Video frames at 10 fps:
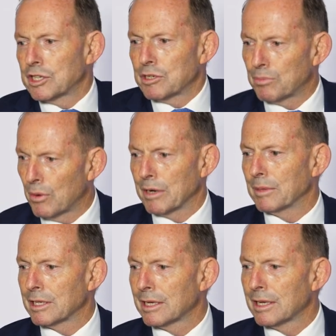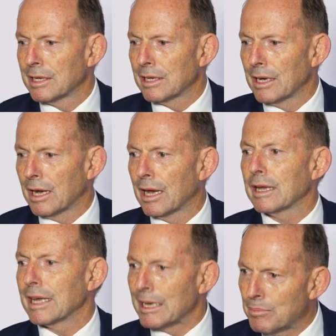a disappointment.
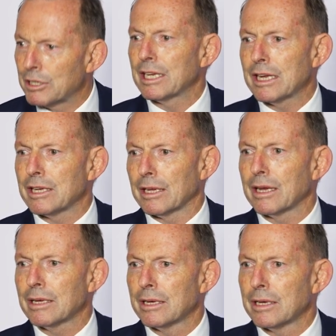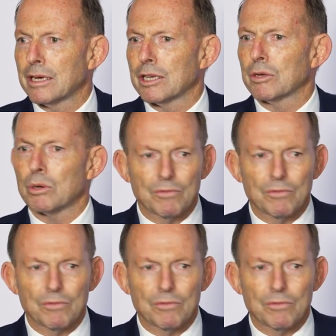In particular, the